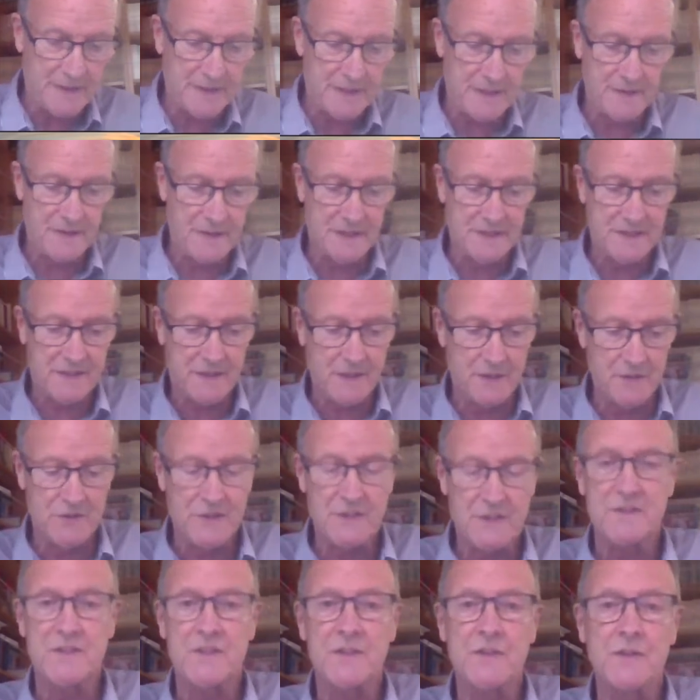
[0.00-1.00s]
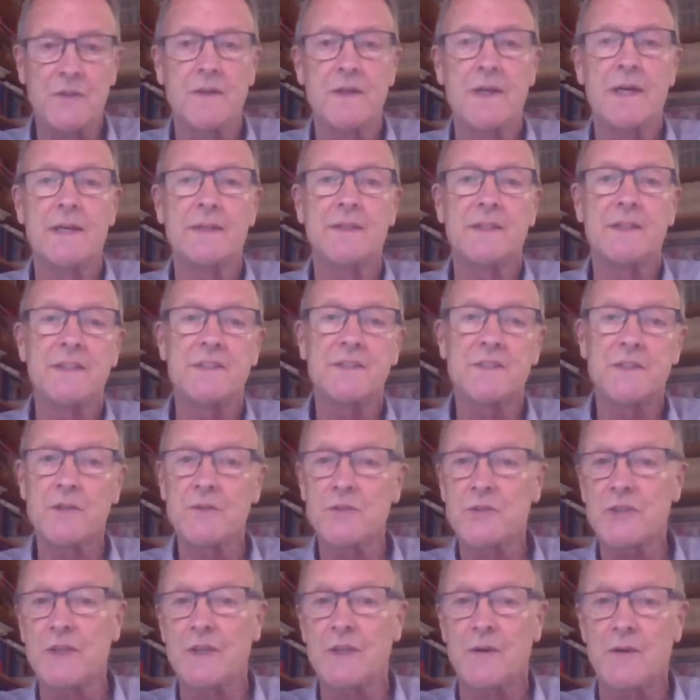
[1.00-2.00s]
and the
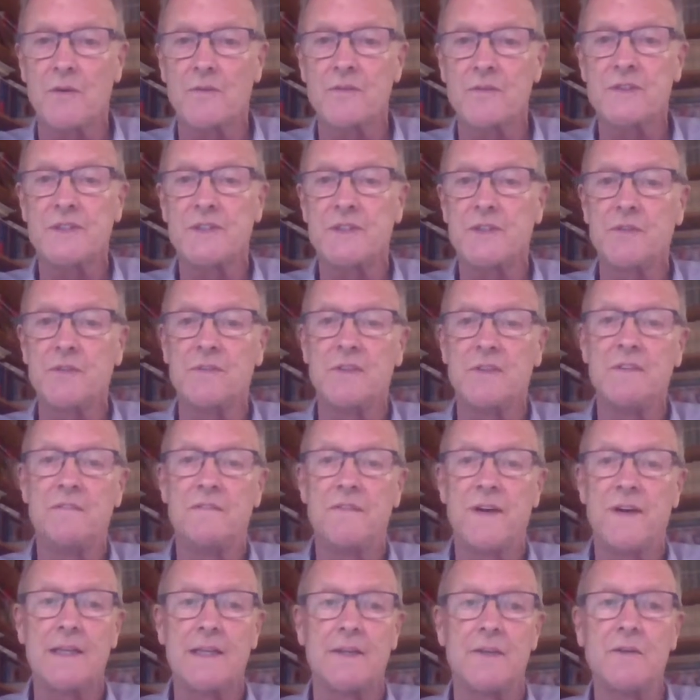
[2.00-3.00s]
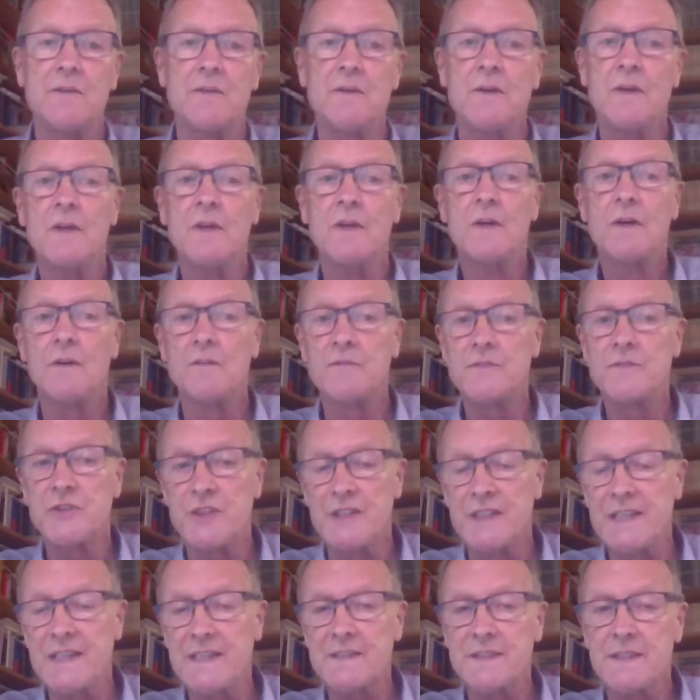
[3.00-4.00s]
socially constituted value of
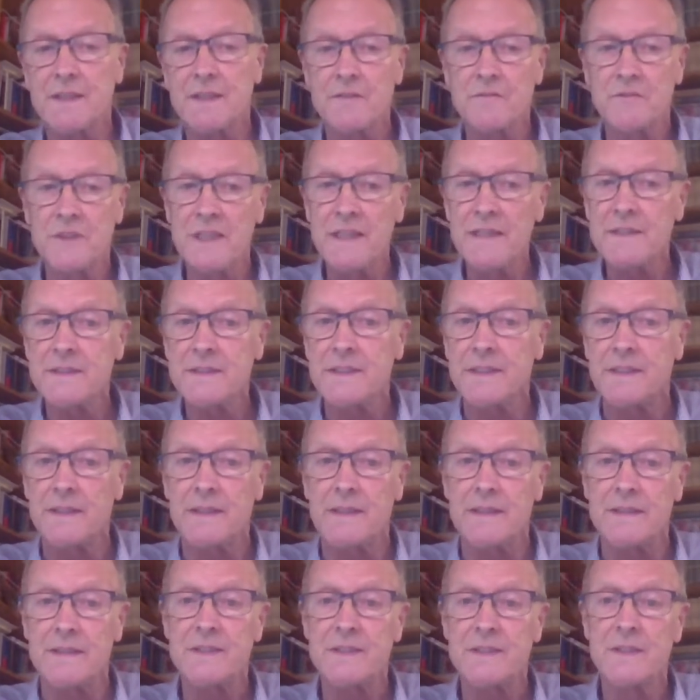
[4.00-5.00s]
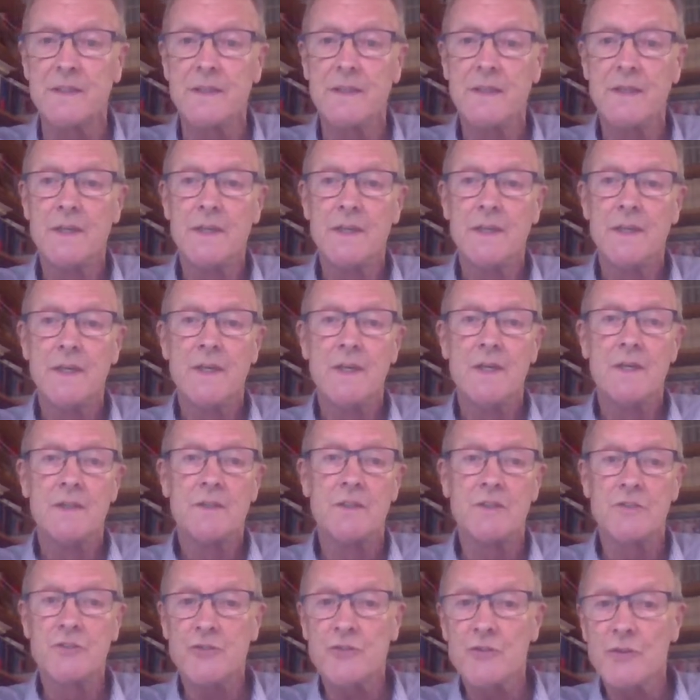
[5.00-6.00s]
genetic relatedness.
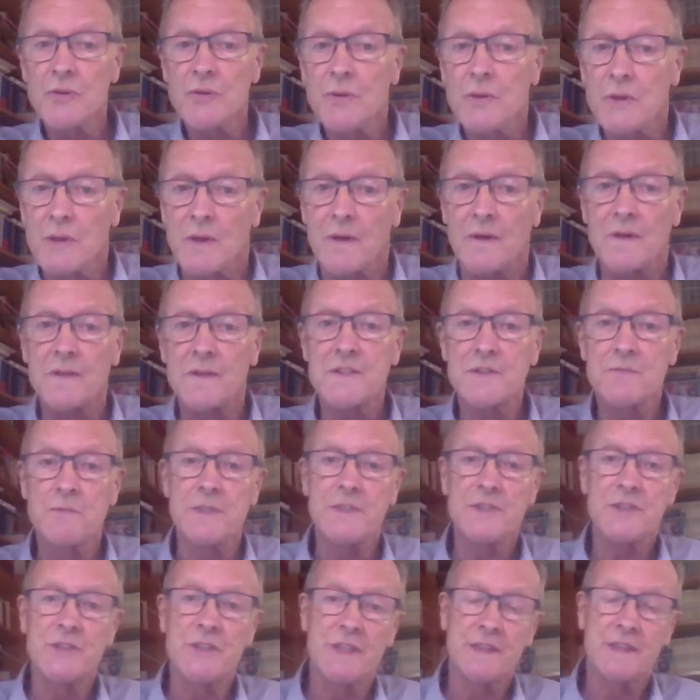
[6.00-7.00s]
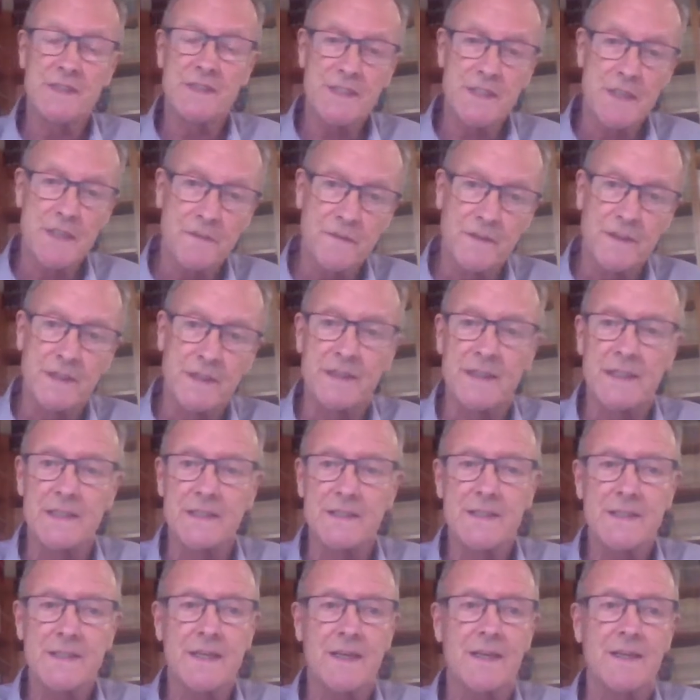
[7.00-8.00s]
The true loss which she had suffered in
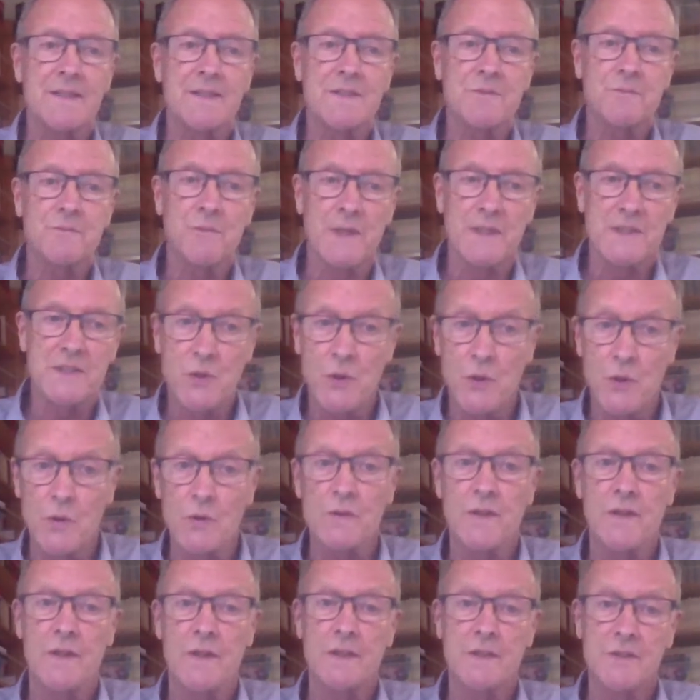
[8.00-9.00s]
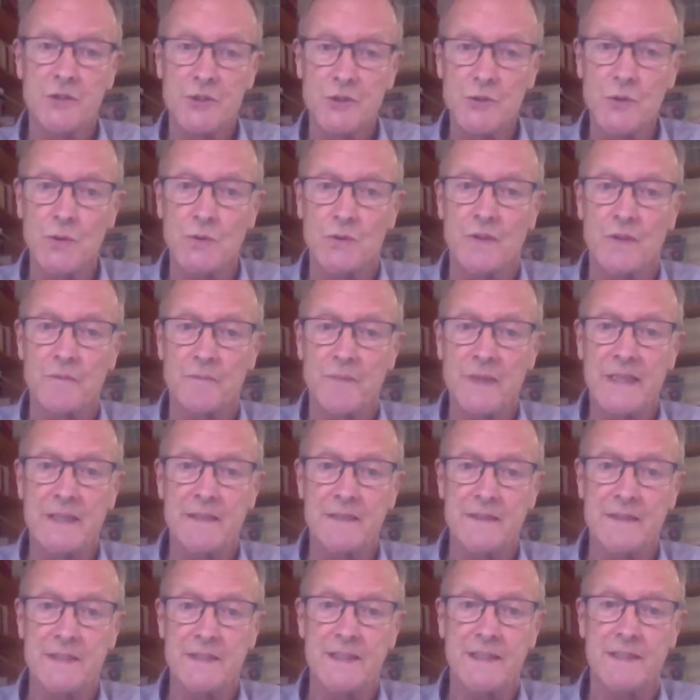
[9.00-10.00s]
this case, which could and should be
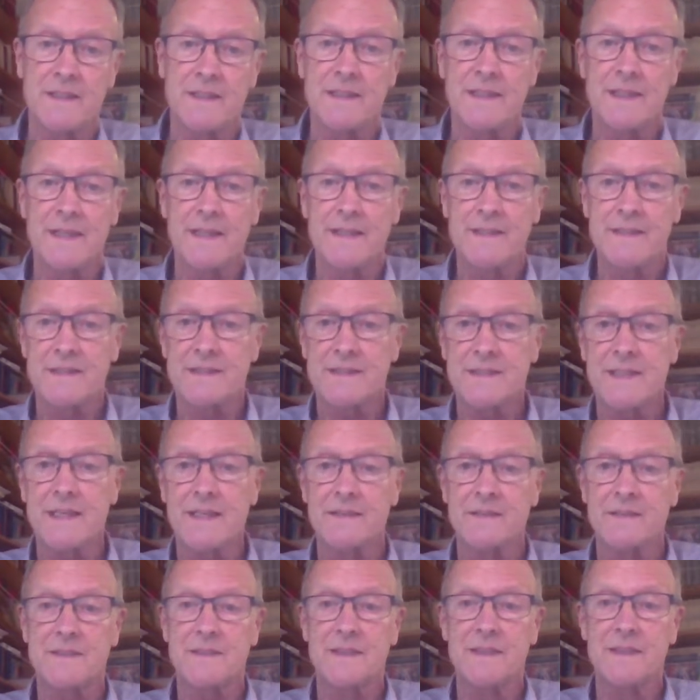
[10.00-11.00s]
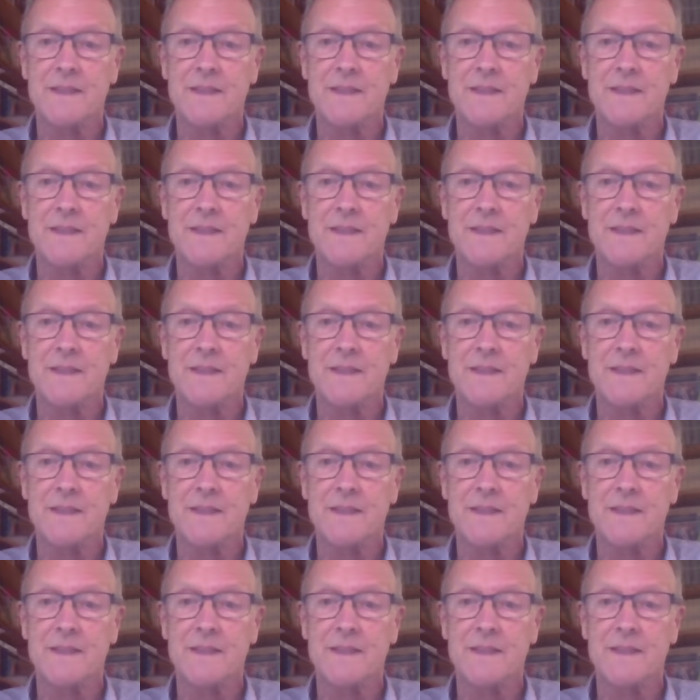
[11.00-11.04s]
considered a distinct